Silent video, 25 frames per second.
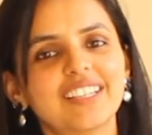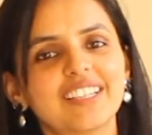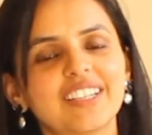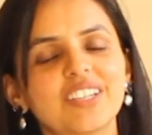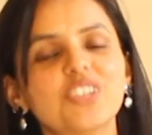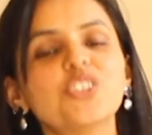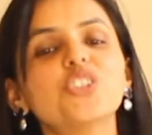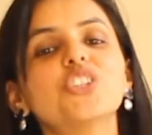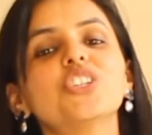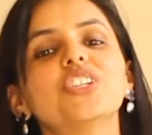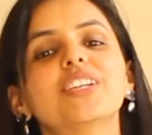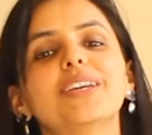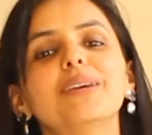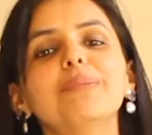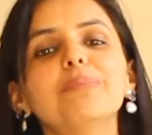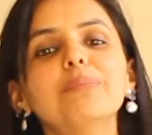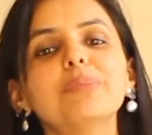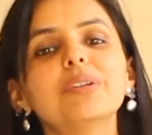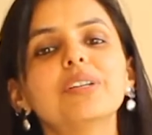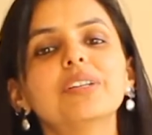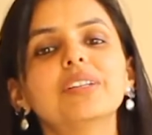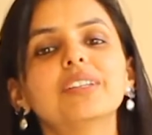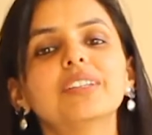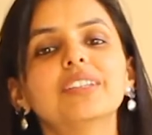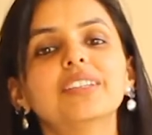
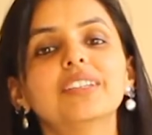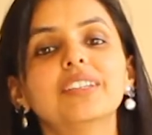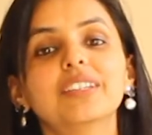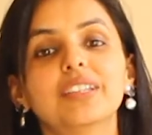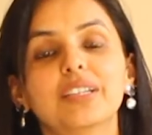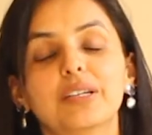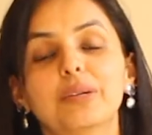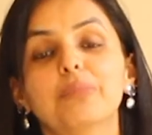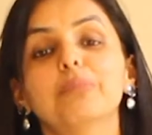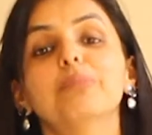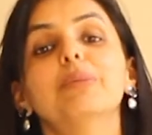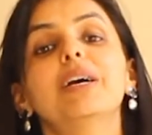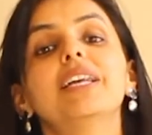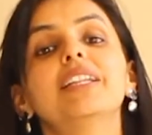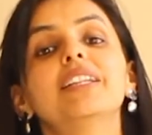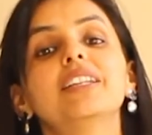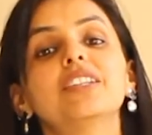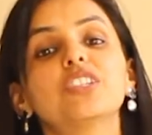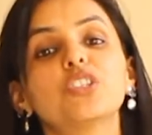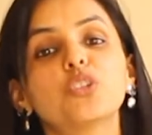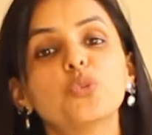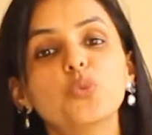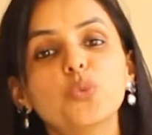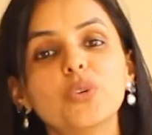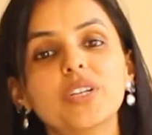shaped by the
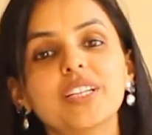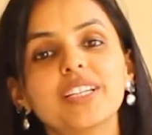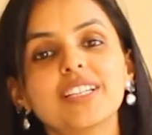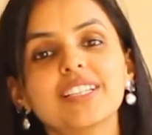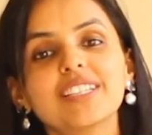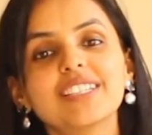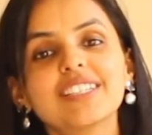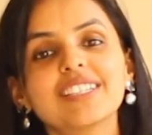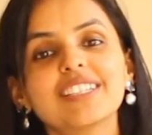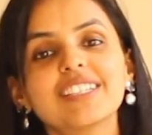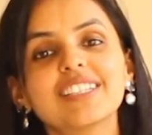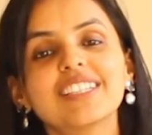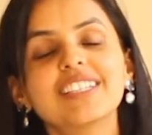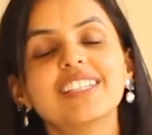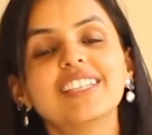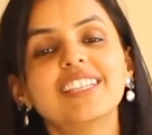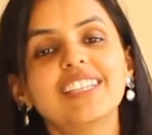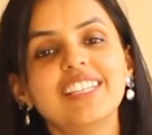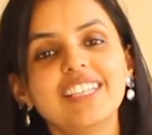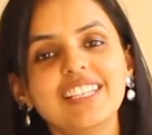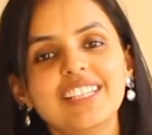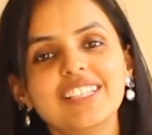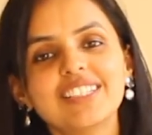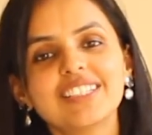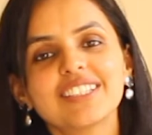students,
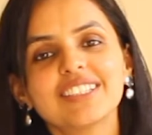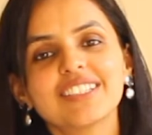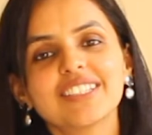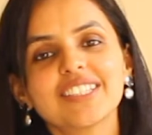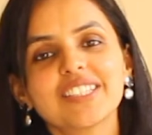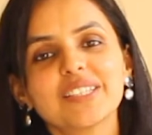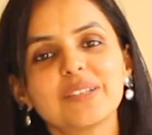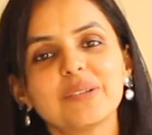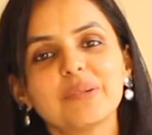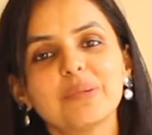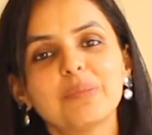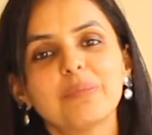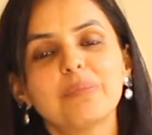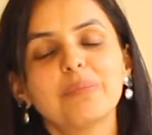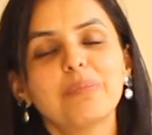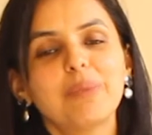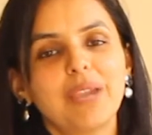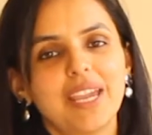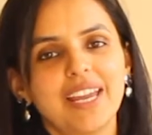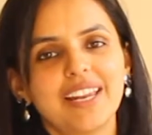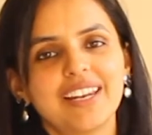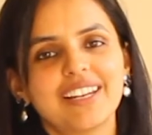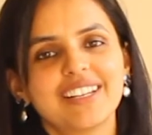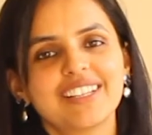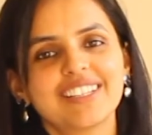teachers,
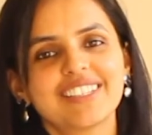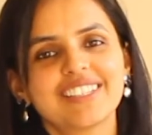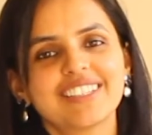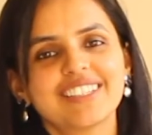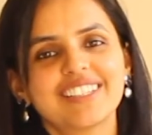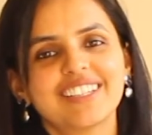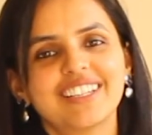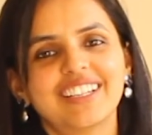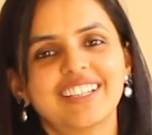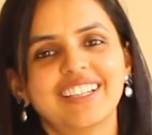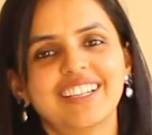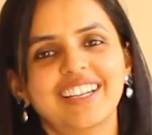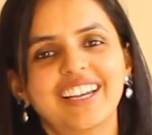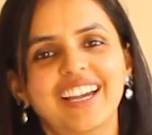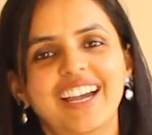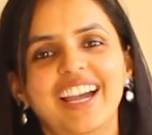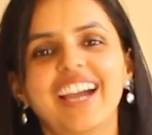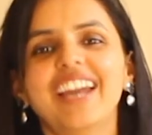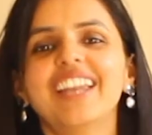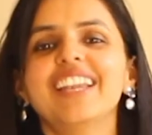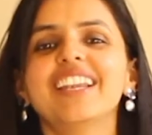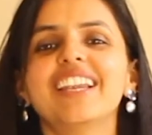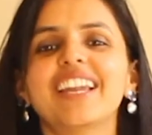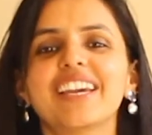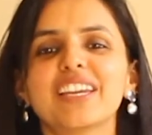parents,
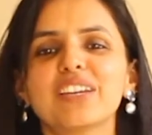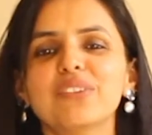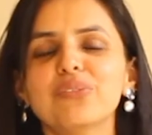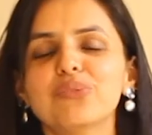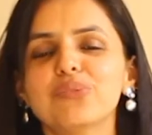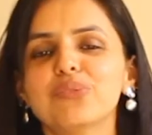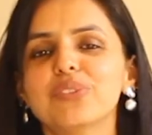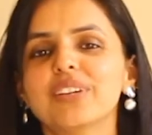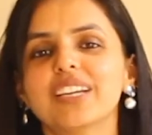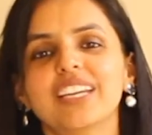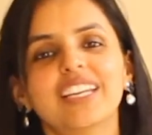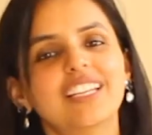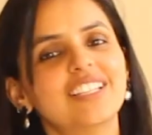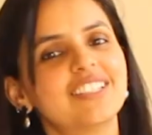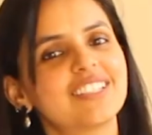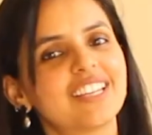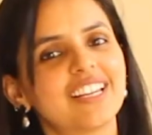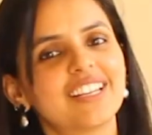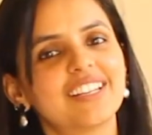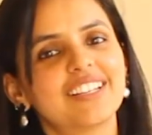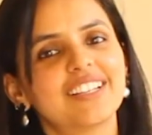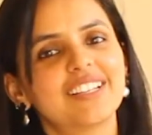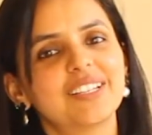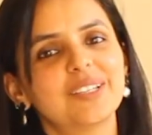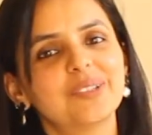and life in
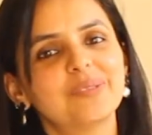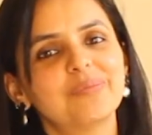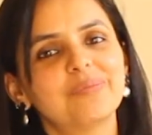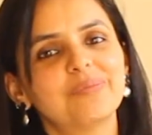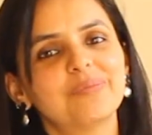general.